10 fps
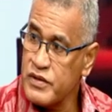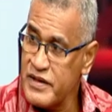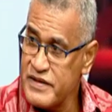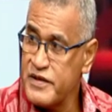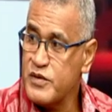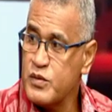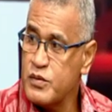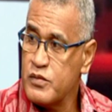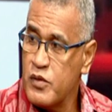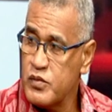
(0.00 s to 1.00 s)
touch
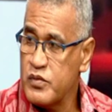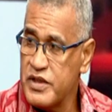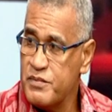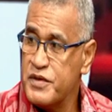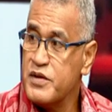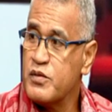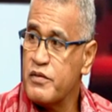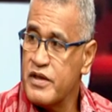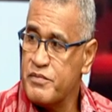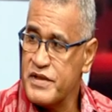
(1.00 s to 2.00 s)
into or to dip into
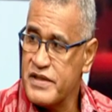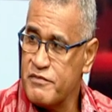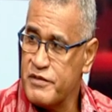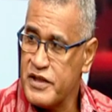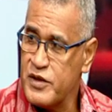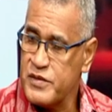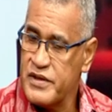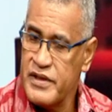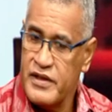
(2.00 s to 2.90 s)
their preserved accounts.